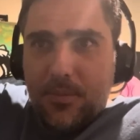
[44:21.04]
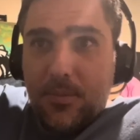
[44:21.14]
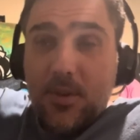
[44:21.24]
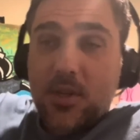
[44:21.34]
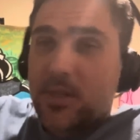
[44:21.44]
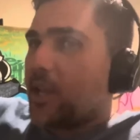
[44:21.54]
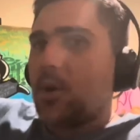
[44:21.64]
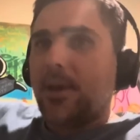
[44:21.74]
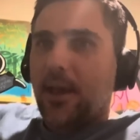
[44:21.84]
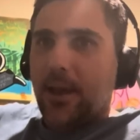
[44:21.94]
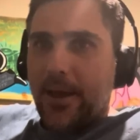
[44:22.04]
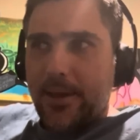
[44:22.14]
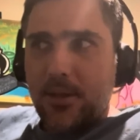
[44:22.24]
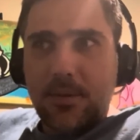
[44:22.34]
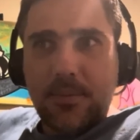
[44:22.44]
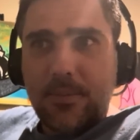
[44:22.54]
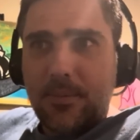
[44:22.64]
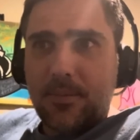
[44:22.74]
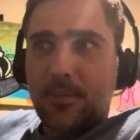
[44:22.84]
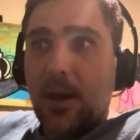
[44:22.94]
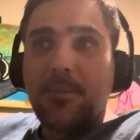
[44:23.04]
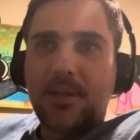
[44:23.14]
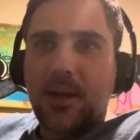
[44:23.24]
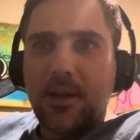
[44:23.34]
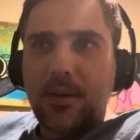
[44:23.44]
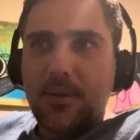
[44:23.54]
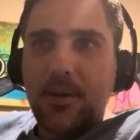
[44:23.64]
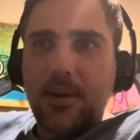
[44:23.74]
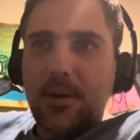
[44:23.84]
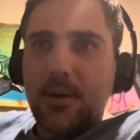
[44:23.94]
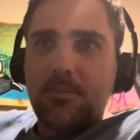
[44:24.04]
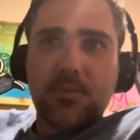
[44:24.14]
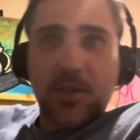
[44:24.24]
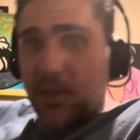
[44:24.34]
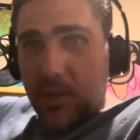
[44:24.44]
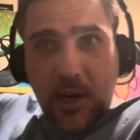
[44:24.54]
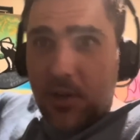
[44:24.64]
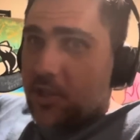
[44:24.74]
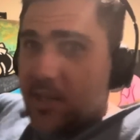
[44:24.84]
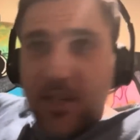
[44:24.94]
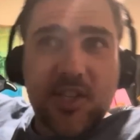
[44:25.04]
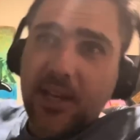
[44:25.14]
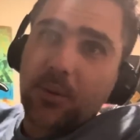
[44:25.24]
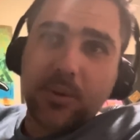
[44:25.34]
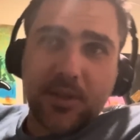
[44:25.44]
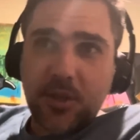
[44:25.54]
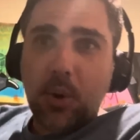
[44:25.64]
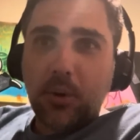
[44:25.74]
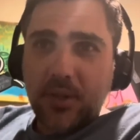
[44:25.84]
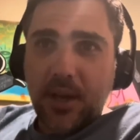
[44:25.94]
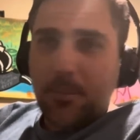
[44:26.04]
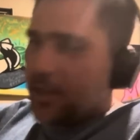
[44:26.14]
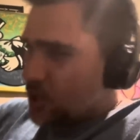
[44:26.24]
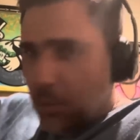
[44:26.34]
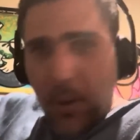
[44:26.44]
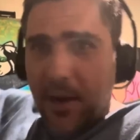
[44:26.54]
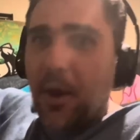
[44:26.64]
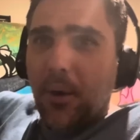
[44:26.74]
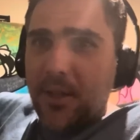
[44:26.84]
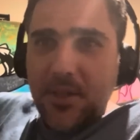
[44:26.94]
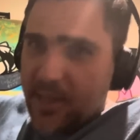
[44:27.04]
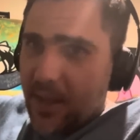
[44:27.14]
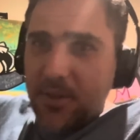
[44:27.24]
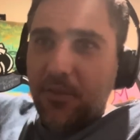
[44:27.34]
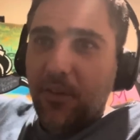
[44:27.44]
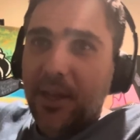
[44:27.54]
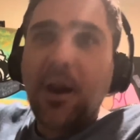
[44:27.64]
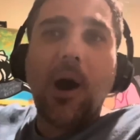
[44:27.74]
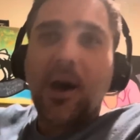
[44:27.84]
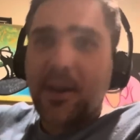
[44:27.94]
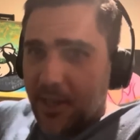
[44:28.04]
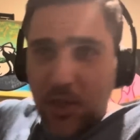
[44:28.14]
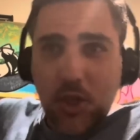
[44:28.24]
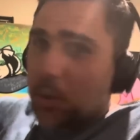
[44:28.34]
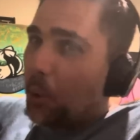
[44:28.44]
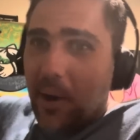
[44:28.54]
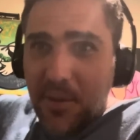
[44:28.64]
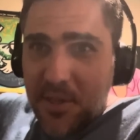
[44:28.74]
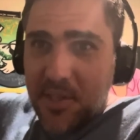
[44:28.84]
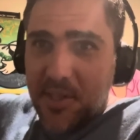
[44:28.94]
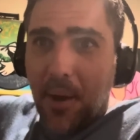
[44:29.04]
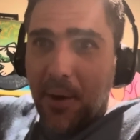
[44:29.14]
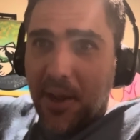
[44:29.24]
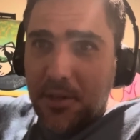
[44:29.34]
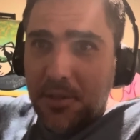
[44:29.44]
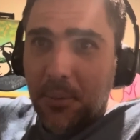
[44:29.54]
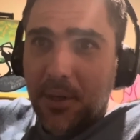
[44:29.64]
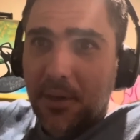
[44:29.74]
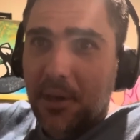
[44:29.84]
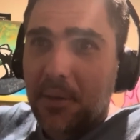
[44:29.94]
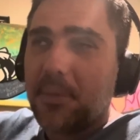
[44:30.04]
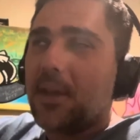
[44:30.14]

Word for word: And she's like, okay, guys, I'm done. Security guard just had stayed with us the whole time. I swear, I know, it sounds fucking odd. I swear this is how it actually went down.